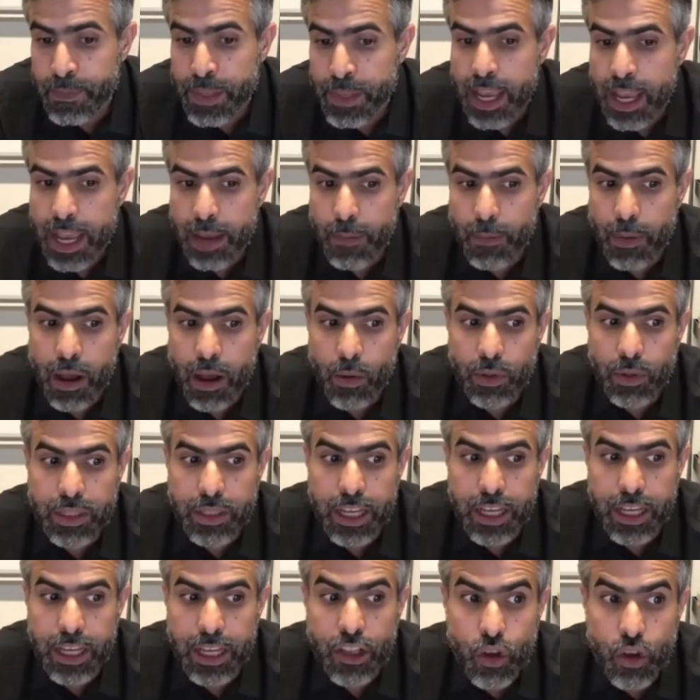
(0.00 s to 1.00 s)
about
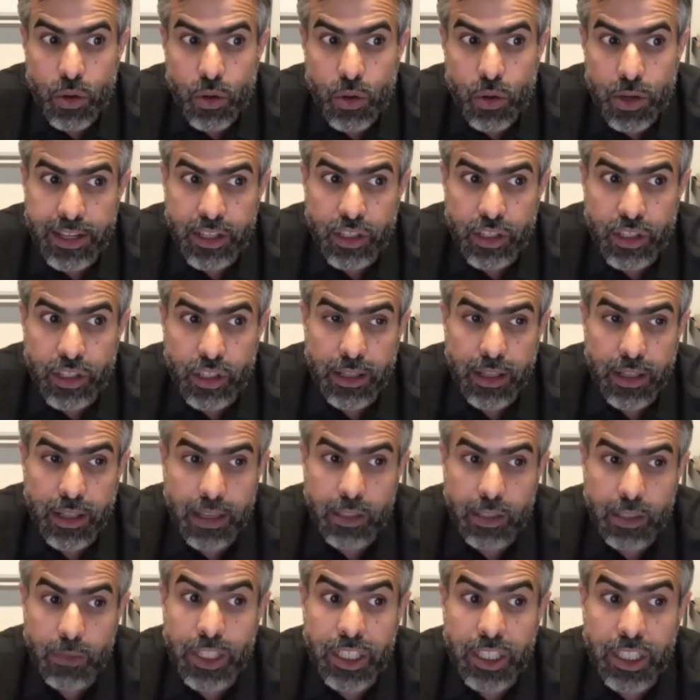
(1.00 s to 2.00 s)
education,
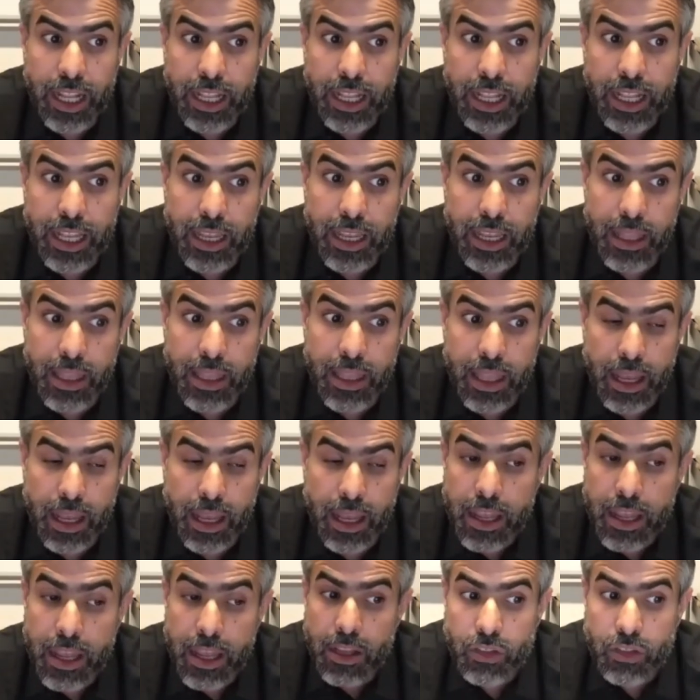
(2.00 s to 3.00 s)
especially in
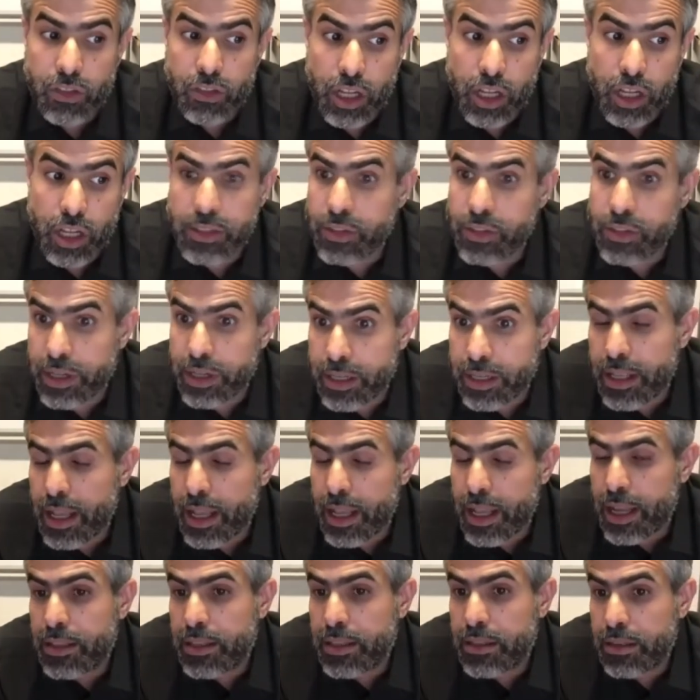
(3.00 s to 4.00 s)
the
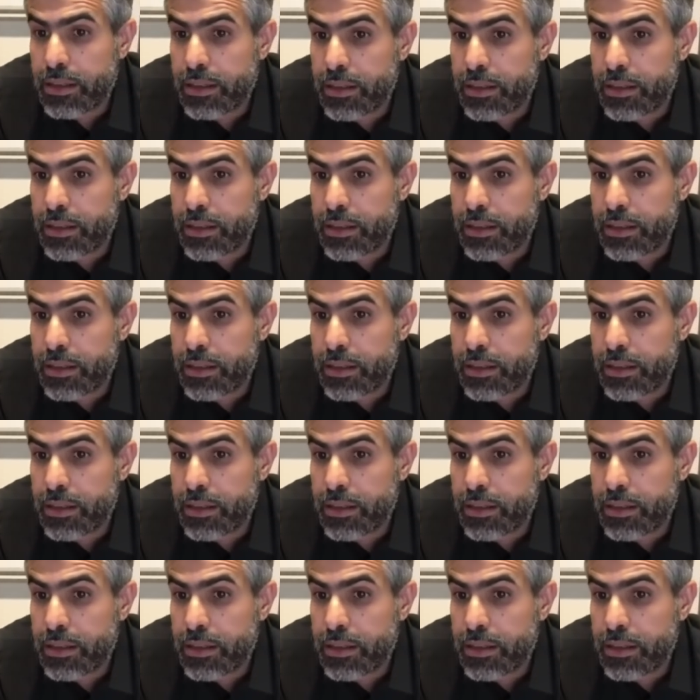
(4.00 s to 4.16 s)
children and